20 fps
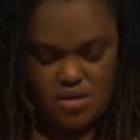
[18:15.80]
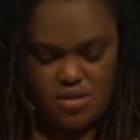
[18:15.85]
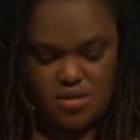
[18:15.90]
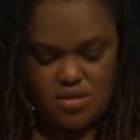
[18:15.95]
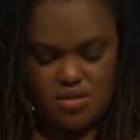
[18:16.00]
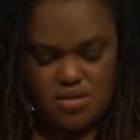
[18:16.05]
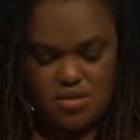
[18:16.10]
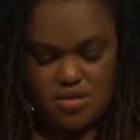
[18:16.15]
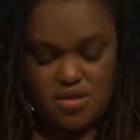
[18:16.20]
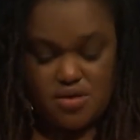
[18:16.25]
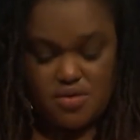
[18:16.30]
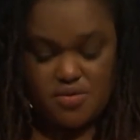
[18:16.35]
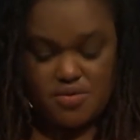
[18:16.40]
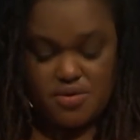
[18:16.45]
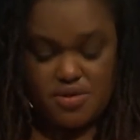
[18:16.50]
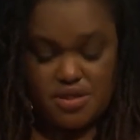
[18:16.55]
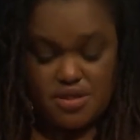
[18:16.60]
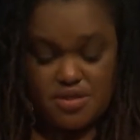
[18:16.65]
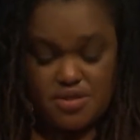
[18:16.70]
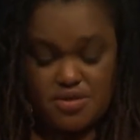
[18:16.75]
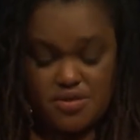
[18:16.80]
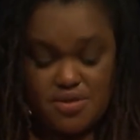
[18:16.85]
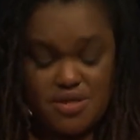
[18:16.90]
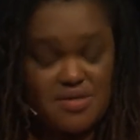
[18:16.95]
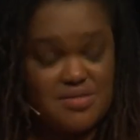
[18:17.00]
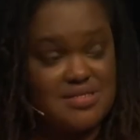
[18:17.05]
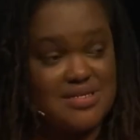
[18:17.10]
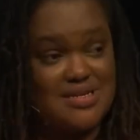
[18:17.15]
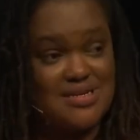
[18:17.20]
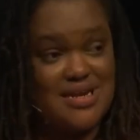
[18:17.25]
So in
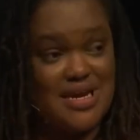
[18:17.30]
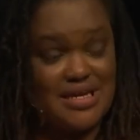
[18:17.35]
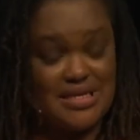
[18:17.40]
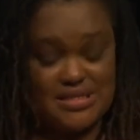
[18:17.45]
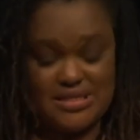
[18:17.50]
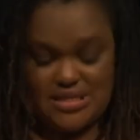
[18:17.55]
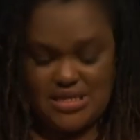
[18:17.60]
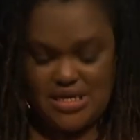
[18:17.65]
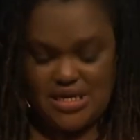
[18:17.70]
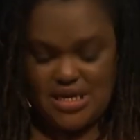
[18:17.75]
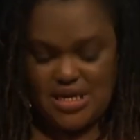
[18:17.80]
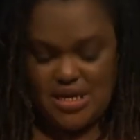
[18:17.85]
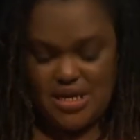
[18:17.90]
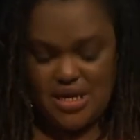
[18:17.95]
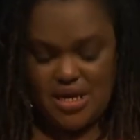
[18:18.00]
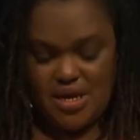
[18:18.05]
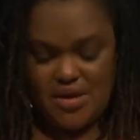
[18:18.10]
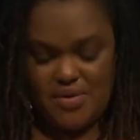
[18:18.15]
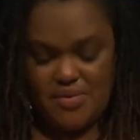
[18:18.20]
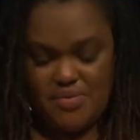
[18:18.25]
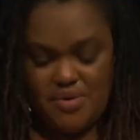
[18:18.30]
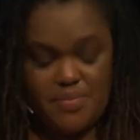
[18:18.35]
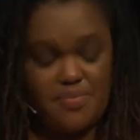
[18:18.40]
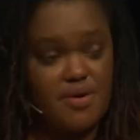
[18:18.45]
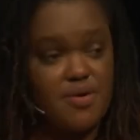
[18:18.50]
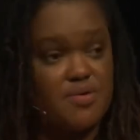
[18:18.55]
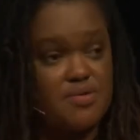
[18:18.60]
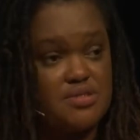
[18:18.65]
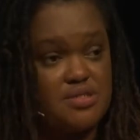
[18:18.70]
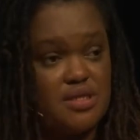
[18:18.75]
2019, I
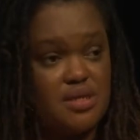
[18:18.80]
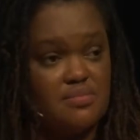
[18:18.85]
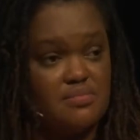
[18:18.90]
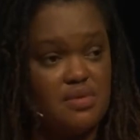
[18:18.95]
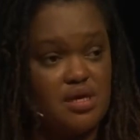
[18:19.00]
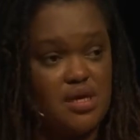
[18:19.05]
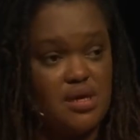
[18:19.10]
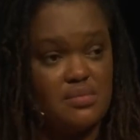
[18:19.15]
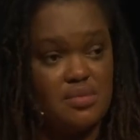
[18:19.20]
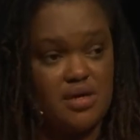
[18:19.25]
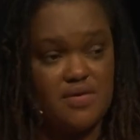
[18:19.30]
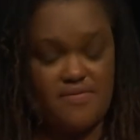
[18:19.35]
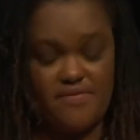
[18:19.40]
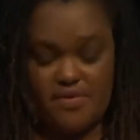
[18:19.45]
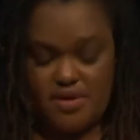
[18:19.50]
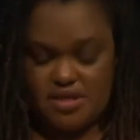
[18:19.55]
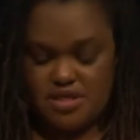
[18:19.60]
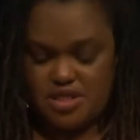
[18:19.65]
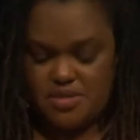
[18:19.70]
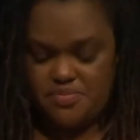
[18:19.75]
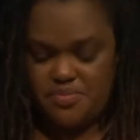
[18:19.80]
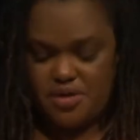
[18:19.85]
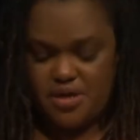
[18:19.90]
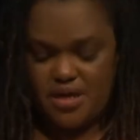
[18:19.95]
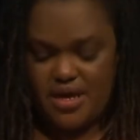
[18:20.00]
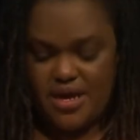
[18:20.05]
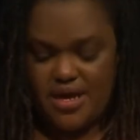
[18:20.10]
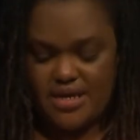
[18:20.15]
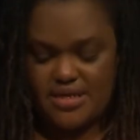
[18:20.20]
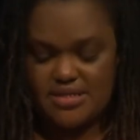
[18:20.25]
reposted a meme on Facebook
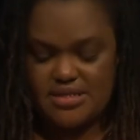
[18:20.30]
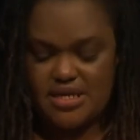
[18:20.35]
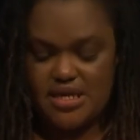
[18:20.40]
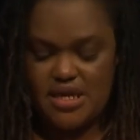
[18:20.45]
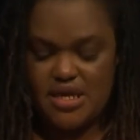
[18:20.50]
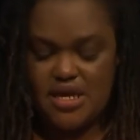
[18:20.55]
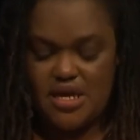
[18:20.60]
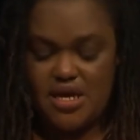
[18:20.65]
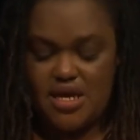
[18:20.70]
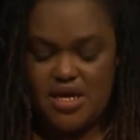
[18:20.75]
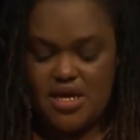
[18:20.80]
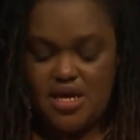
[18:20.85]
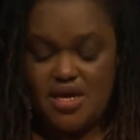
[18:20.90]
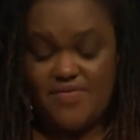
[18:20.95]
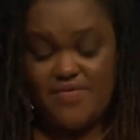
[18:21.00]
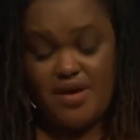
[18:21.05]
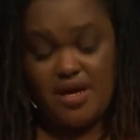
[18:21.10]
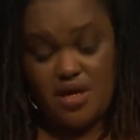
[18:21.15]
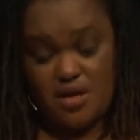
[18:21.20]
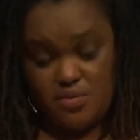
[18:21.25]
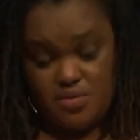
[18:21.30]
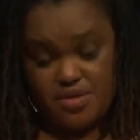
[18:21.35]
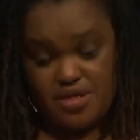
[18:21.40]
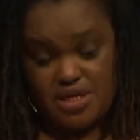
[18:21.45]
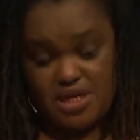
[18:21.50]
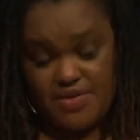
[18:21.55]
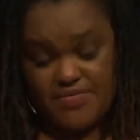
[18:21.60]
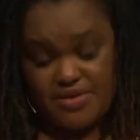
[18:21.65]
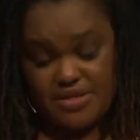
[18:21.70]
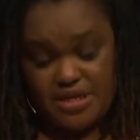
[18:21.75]
asking if I were to
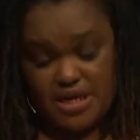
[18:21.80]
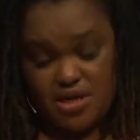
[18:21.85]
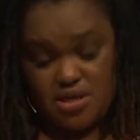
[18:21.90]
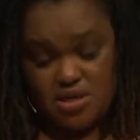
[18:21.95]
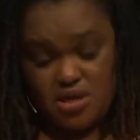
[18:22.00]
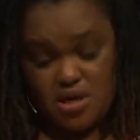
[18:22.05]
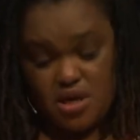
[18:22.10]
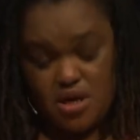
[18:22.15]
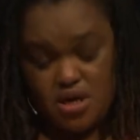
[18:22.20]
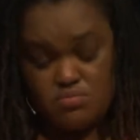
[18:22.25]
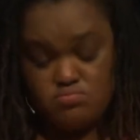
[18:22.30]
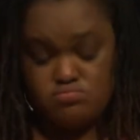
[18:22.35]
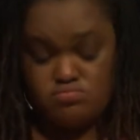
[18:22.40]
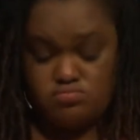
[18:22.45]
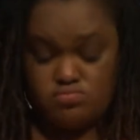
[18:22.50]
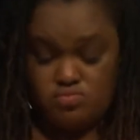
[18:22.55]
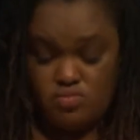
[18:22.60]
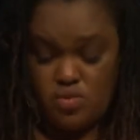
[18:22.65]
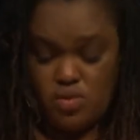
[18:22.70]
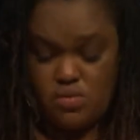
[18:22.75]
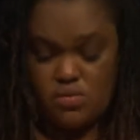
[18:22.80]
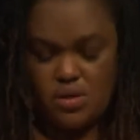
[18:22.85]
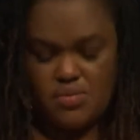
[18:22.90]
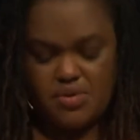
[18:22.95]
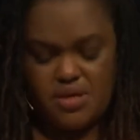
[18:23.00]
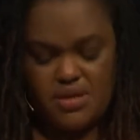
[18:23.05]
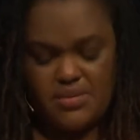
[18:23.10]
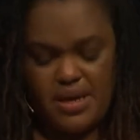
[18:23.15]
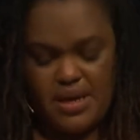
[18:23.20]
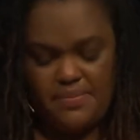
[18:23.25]
give a TED Talk, what
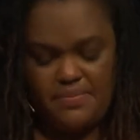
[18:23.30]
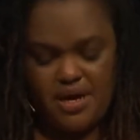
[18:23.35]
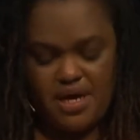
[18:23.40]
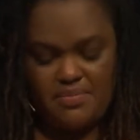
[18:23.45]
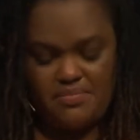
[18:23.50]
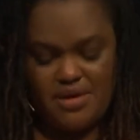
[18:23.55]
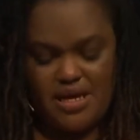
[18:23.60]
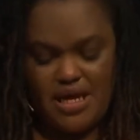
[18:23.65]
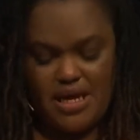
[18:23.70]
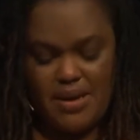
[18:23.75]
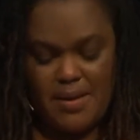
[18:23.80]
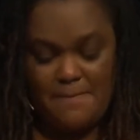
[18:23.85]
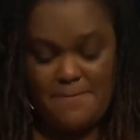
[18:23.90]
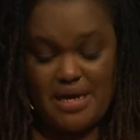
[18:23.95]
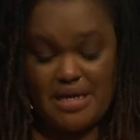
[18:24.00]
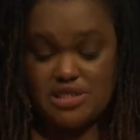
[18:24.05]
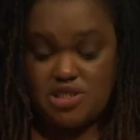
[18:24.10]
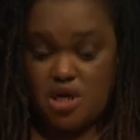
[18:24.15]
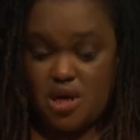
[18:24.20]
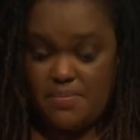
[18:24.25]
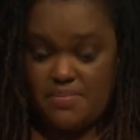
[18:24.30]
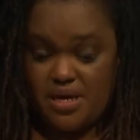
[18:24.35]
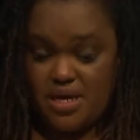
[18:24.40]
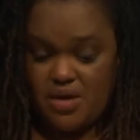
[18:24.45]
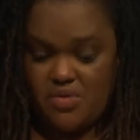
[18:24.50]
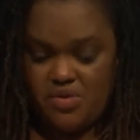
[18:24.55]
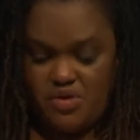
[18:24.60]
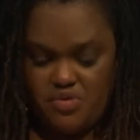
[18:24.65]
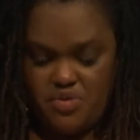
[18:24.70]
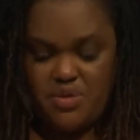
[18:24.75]
would be my topic?
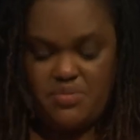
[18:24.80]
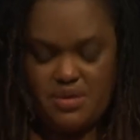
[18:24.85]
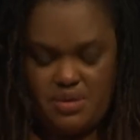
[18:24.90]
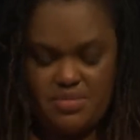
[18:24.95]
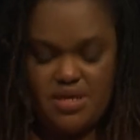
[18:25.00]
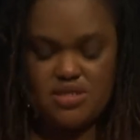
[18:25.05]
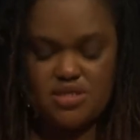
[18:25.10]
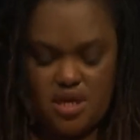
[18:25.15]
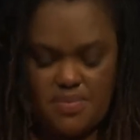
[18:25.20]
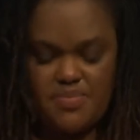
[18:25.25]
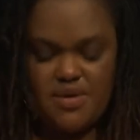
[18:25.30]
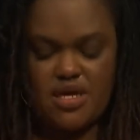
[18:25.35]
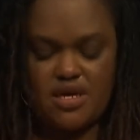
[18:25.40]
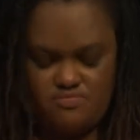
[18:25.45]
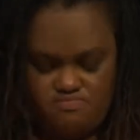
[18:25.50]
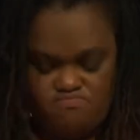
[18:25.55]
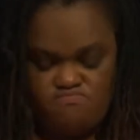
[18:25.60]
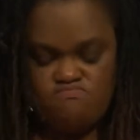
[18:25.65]
What would be my topic?